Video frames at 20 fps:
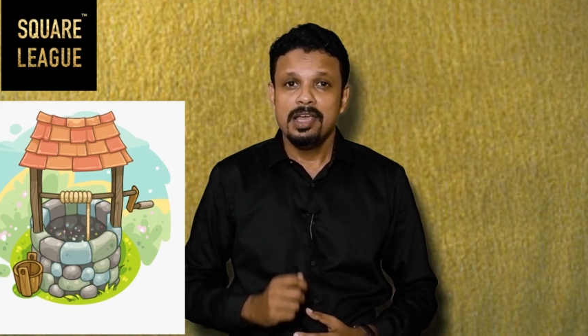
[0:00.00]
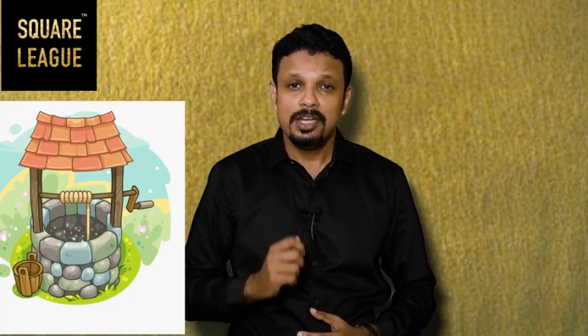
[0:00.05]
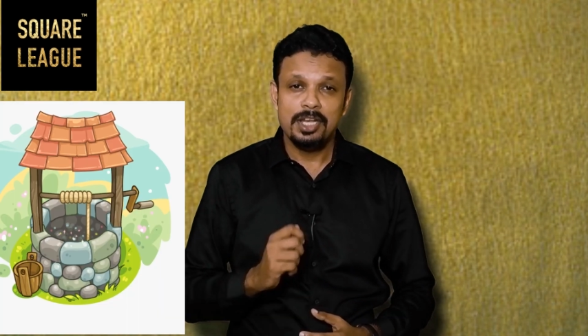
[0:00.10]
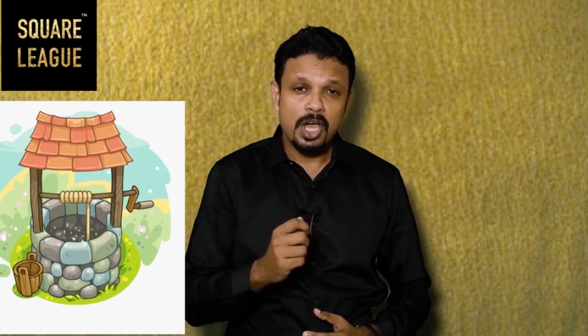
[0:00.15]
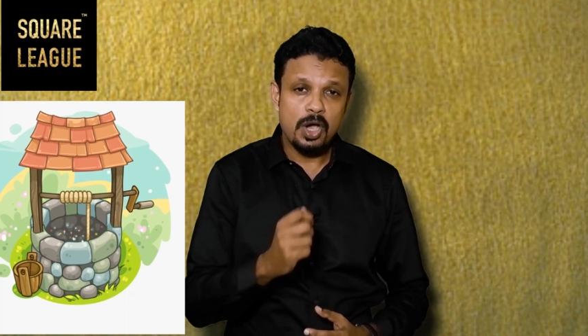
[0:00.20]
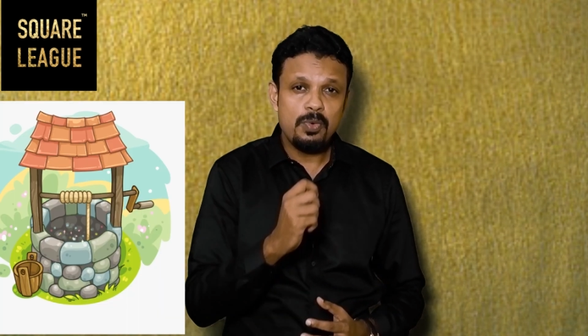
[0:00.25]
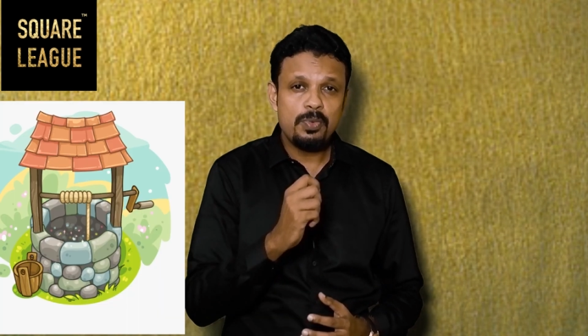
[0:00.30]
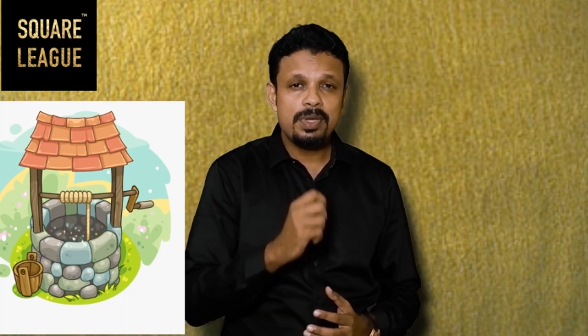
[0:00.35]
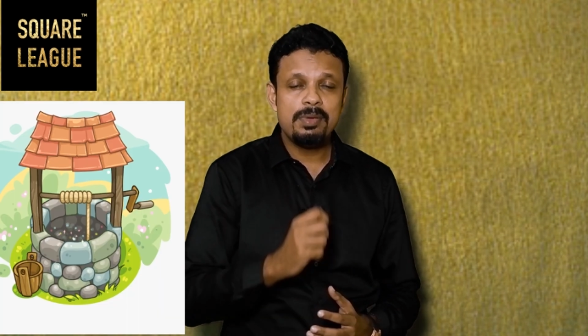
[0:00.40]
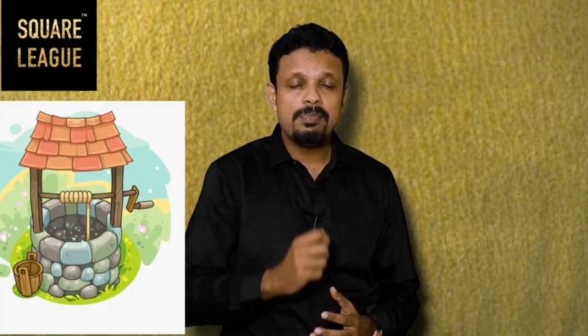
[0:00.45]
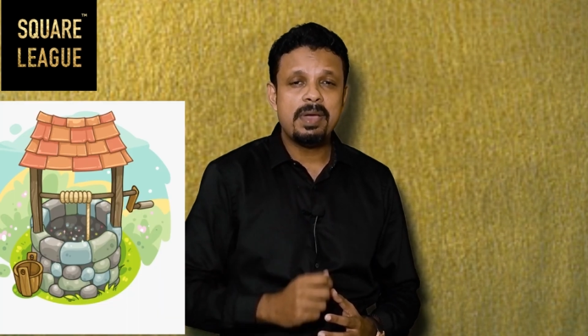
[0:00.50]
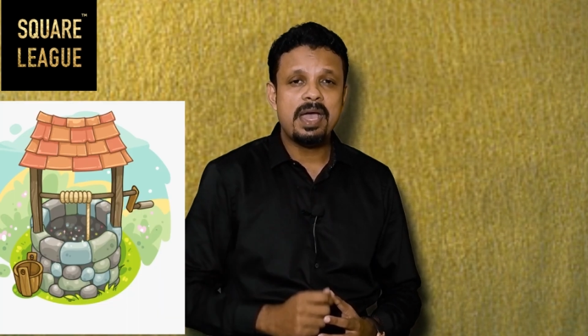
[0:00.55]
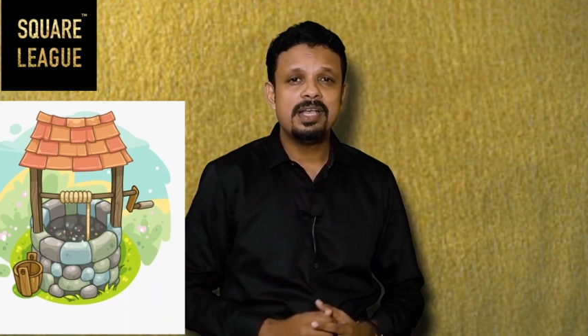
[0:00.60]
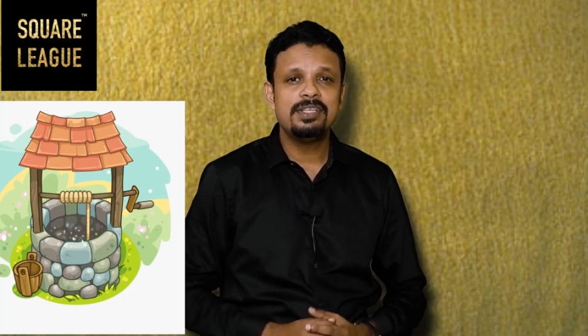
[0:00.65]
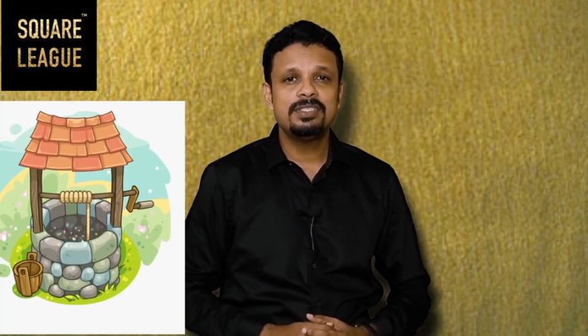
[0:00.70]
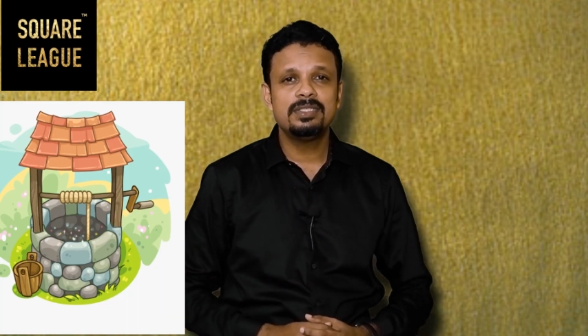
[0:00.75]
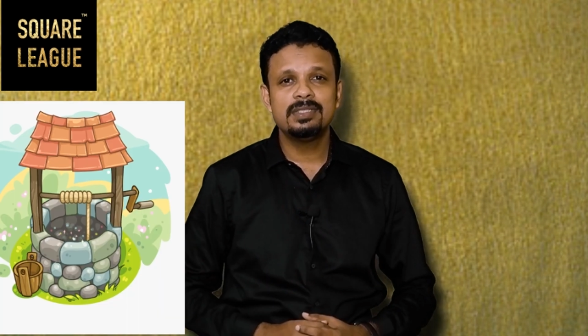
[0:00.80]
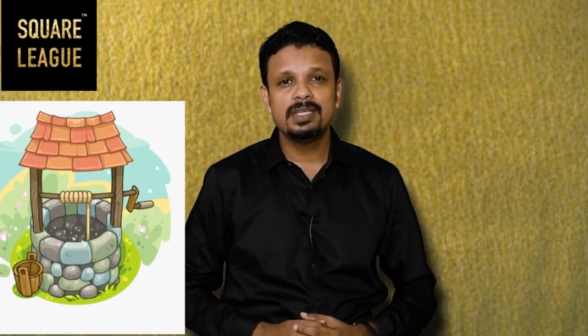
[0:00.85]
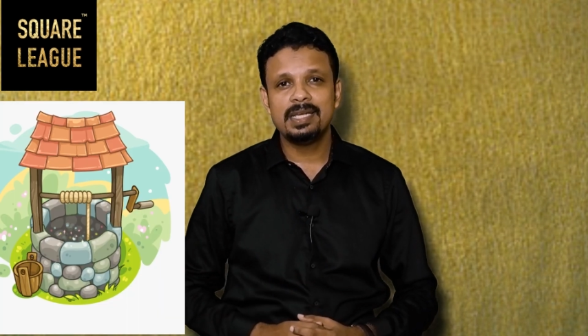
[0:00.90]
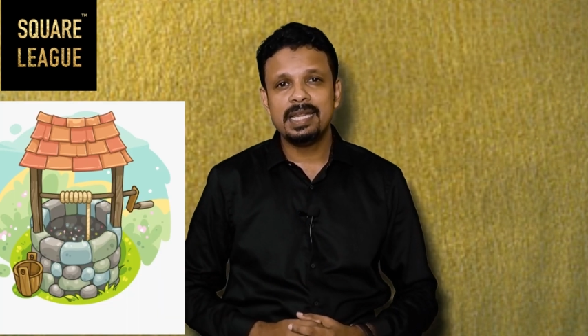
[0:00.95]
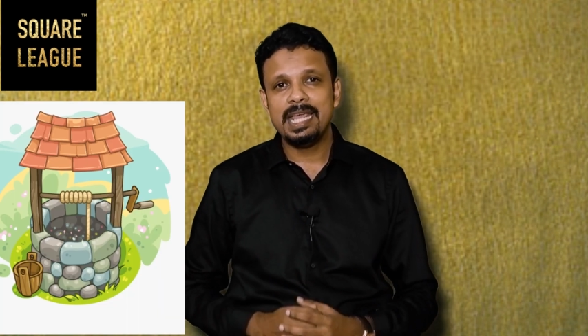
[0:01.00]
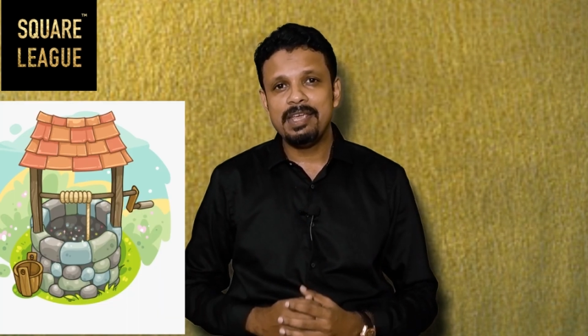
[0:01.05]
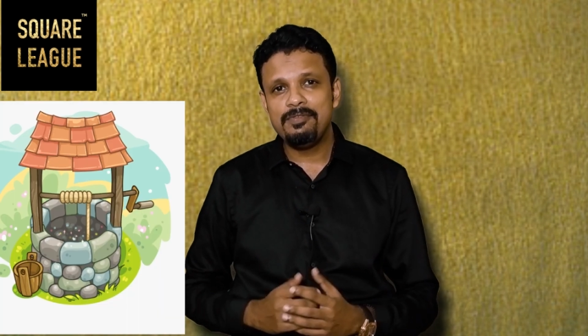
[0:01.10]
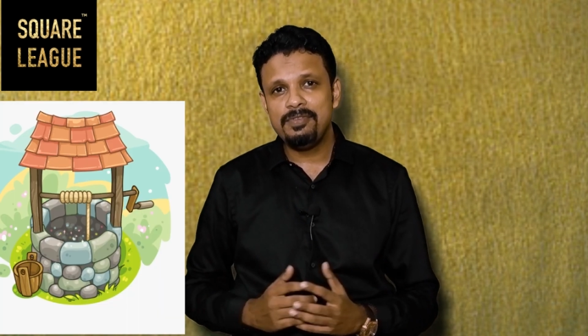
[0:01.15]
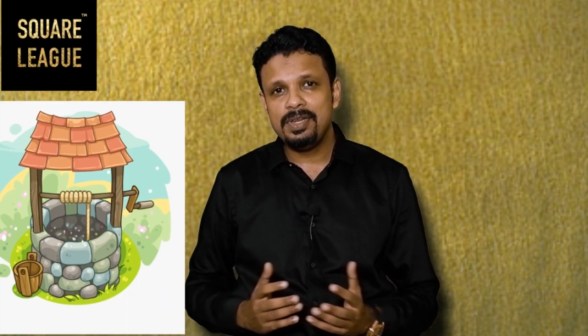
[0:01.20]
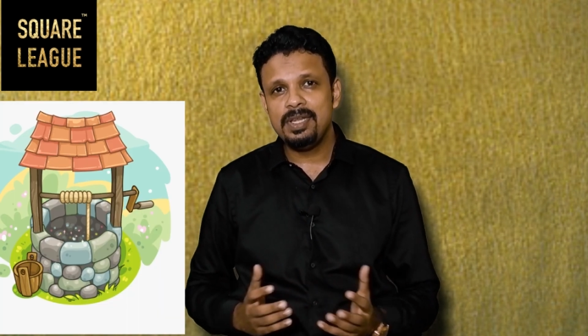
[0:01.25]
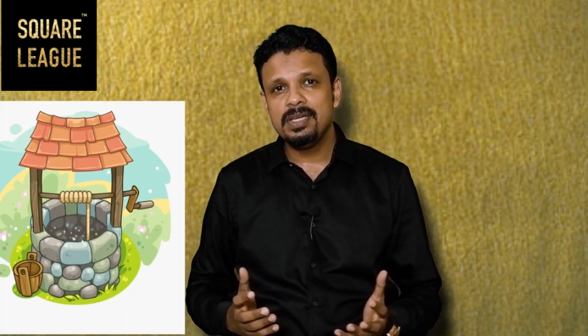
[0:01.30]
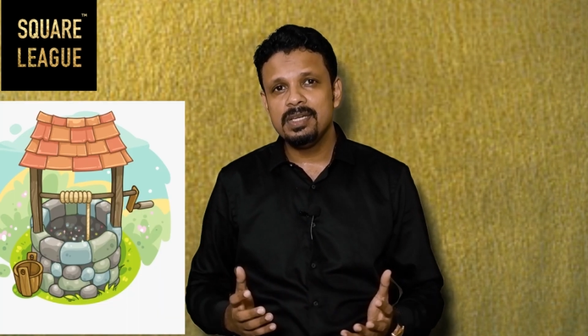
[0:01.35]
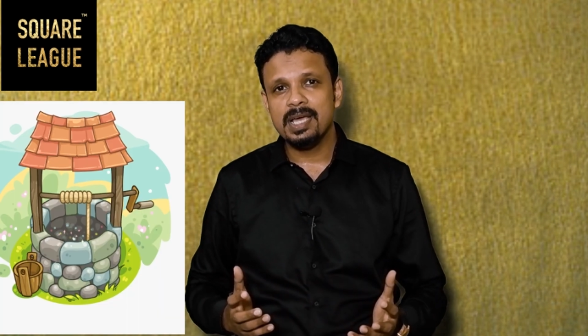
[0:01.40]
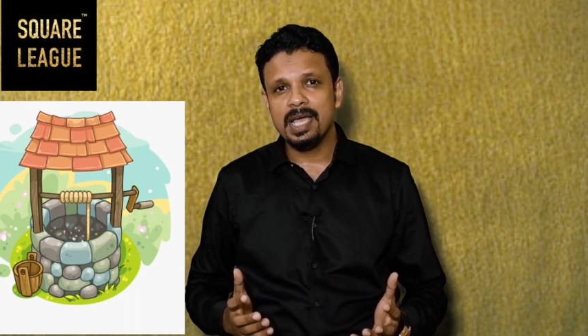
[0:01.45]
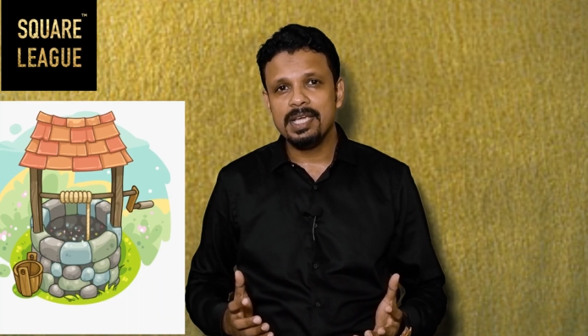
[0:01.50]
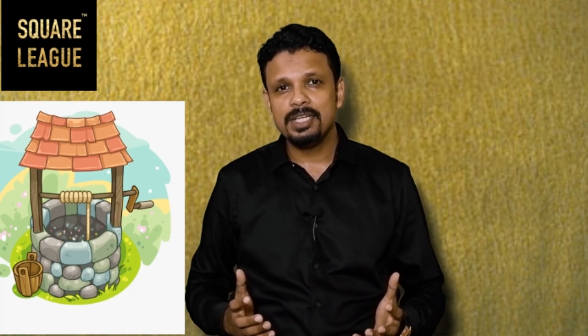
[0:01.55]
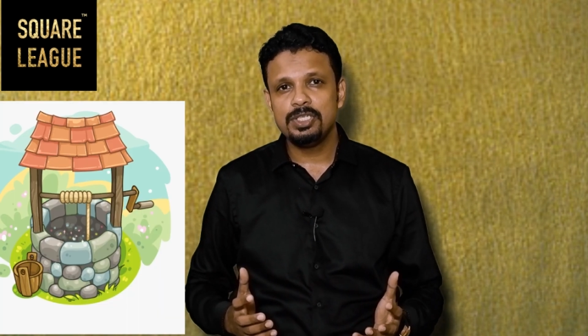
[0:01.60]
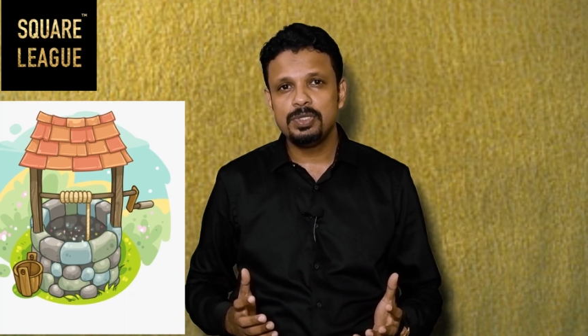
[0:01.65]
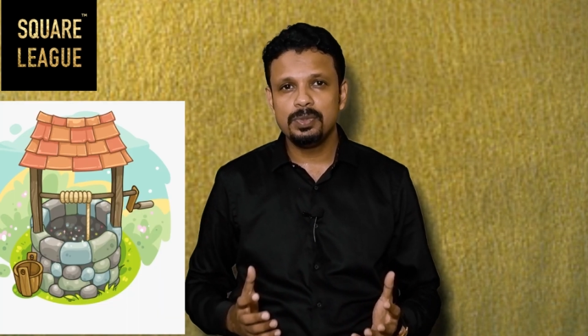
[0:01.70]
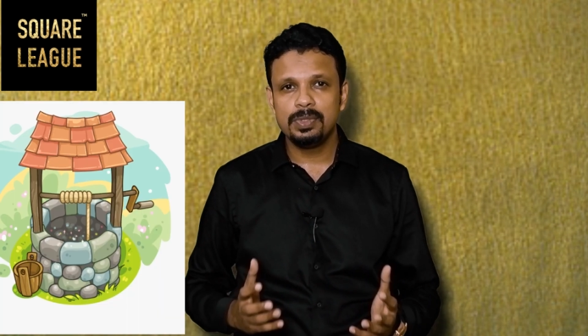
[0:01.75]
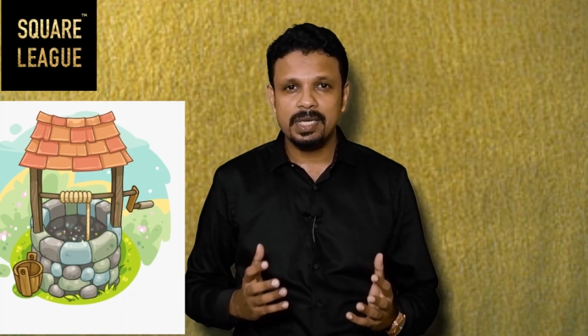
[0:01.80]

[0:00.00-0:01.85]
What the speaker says: Now imagine that every night you